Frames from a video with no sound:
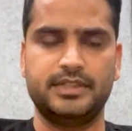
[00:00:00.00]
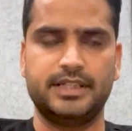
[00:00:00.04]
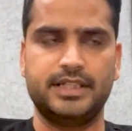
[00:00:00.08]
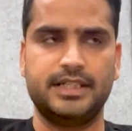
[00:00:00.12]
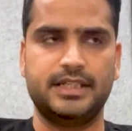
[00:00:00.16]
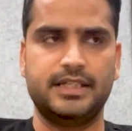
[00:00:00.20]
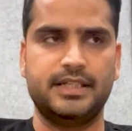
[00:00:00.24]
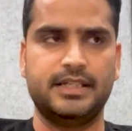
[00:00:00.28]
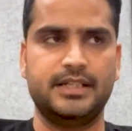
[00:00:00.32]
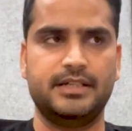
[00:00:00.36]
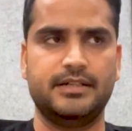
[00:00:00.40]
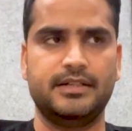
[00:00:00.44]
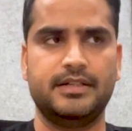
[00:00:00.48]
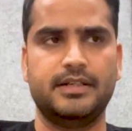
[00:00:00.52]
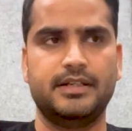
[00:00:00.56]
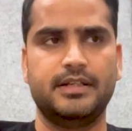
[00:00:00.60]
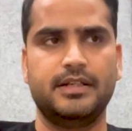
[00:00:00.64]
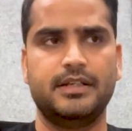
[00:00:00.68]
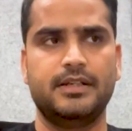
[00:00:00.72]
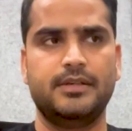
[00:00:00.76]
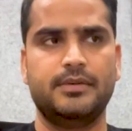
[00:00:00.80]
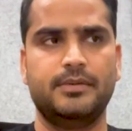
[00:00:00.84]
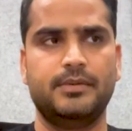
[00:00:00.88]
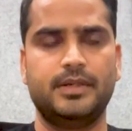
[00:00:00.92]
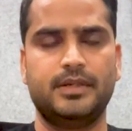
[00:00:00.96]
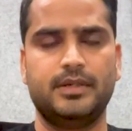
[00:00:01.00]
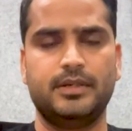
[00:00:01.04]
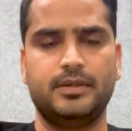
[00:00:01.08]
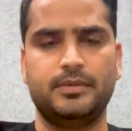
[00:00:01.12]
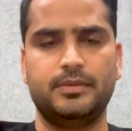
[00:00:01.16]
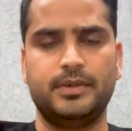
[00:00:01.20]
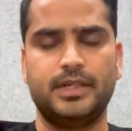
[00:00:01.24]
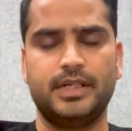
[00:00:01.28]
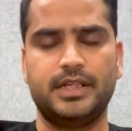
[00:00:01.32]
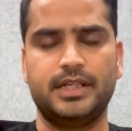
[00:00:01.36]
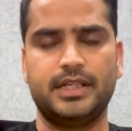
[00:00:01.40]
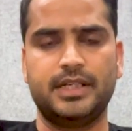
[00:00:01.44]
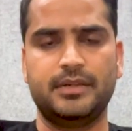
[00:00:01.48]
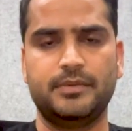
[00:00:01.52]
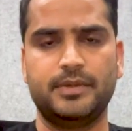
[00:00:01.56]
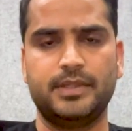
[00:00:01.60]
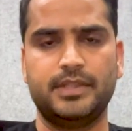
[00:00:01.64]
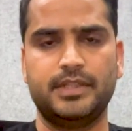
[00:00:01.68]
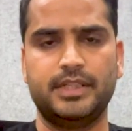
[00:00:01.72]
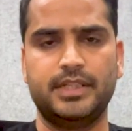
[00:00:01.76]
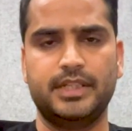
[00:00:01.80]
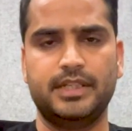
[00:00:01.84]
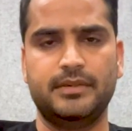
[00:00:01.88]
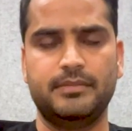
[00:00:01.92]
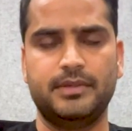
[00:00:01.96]
there. We are working with
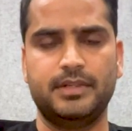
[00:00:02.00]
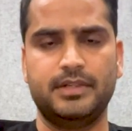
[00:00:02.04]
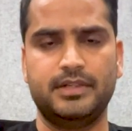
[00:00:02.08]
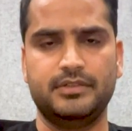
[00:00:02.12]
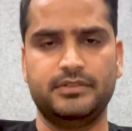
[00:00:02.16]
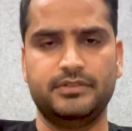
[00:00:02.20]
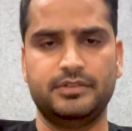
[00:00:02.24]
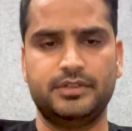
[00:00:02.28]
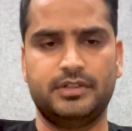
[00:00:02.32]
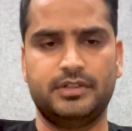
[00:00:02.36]
enablers